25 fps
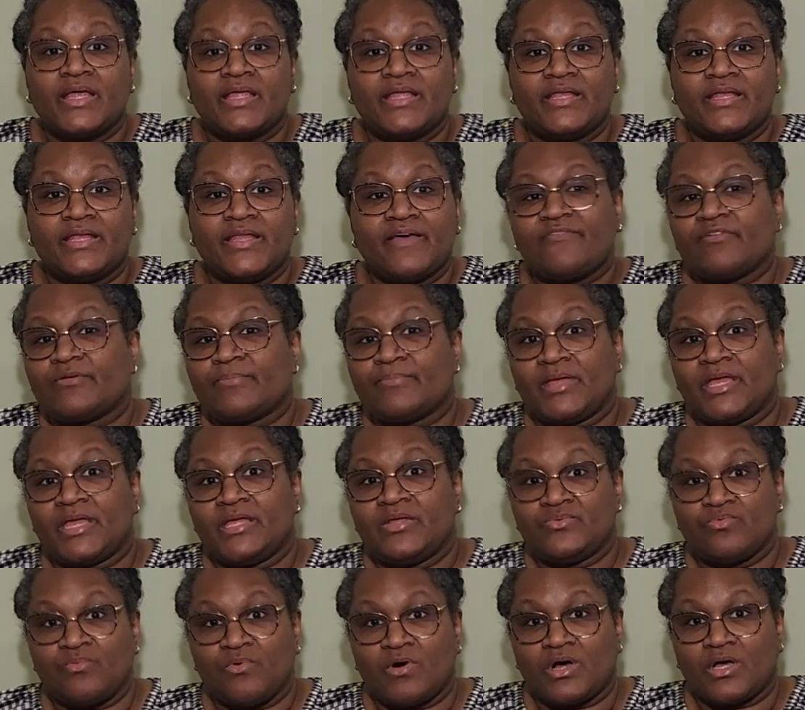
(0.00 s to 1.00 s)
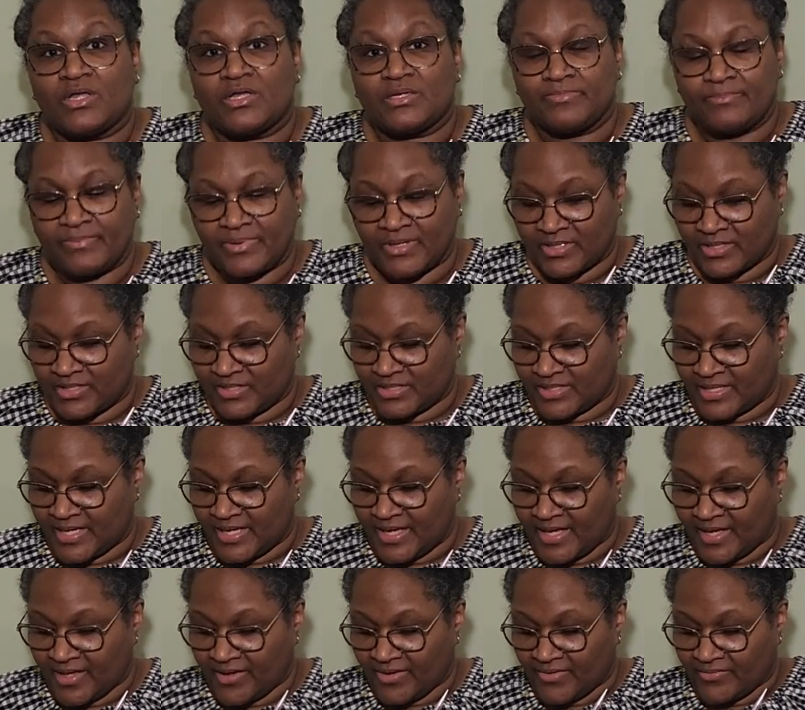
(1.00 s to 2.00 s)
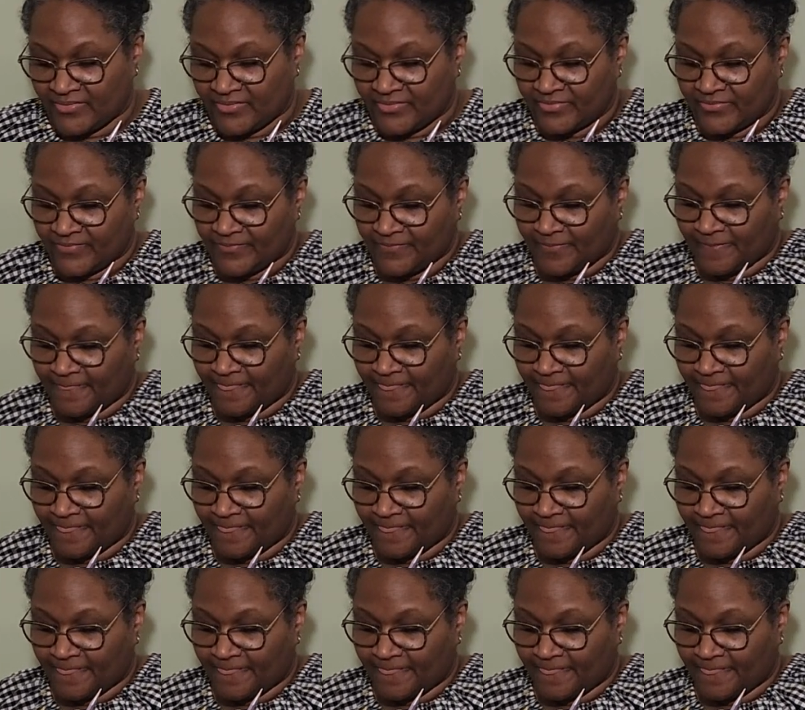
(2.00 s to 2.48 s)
Never made one, but now